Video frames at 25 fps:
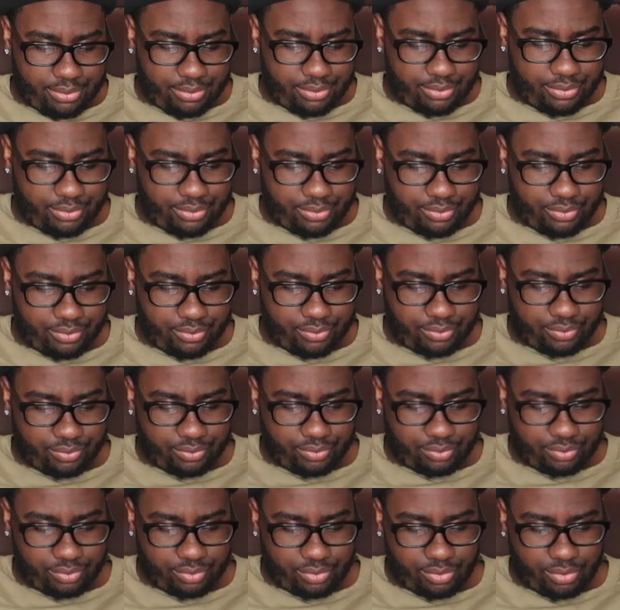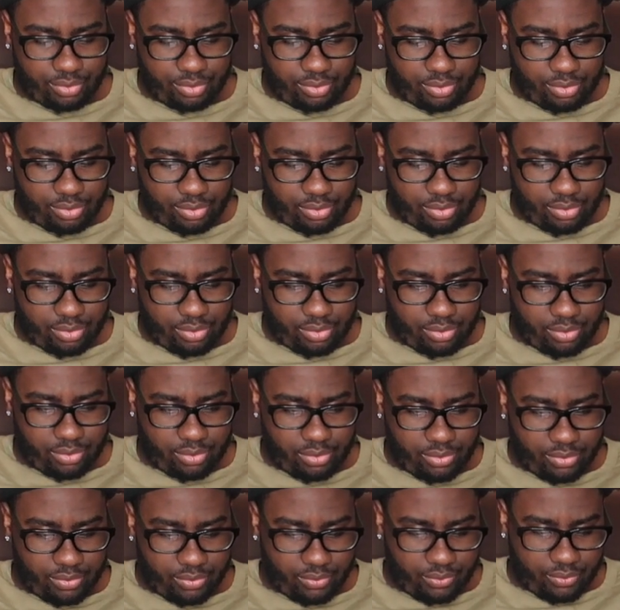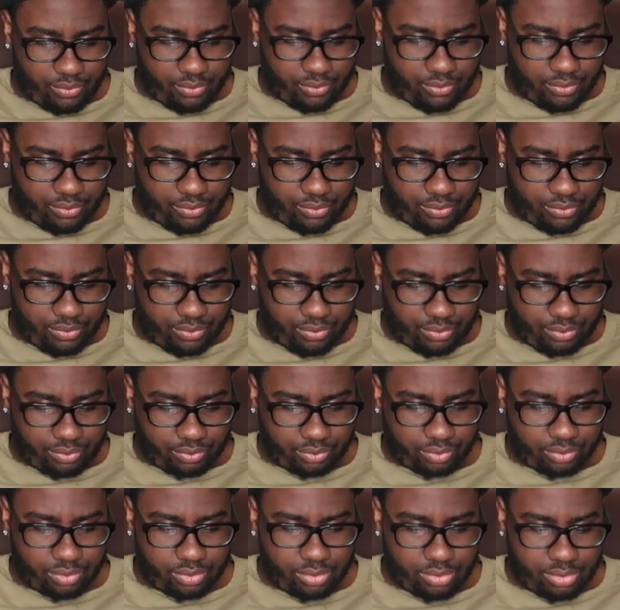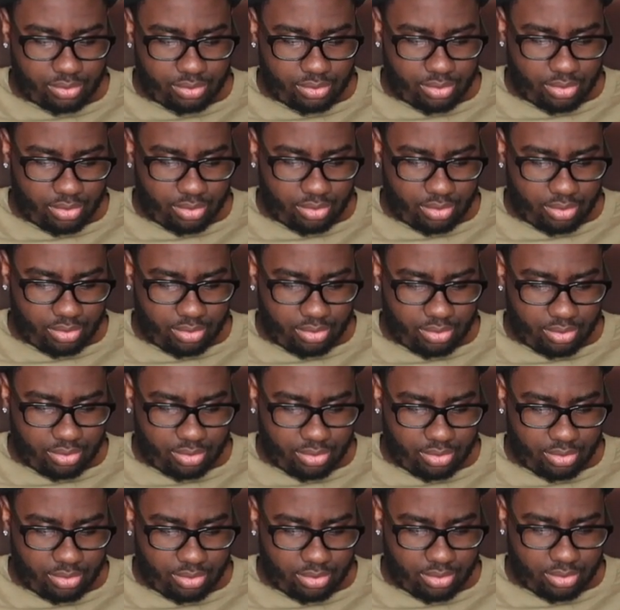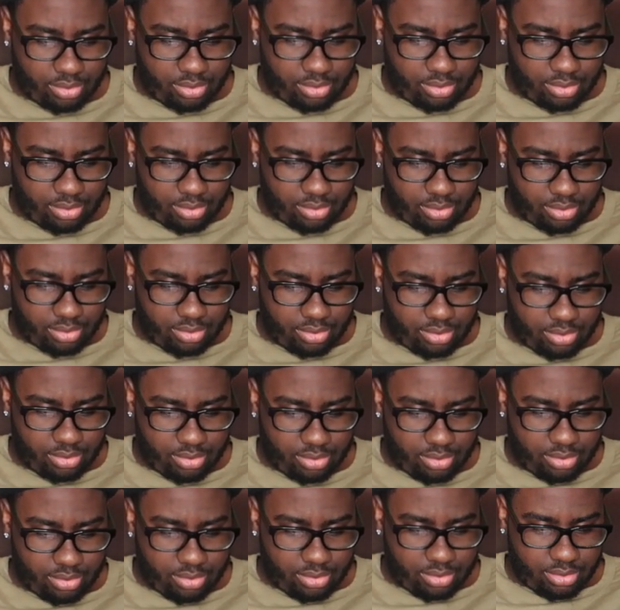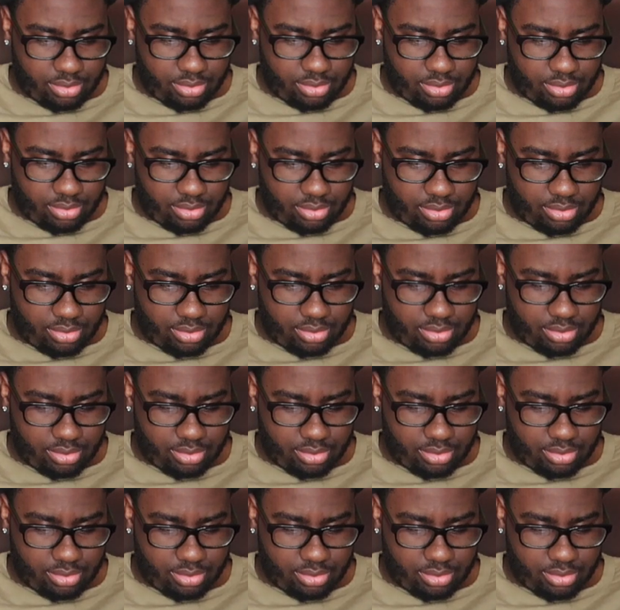[no speech]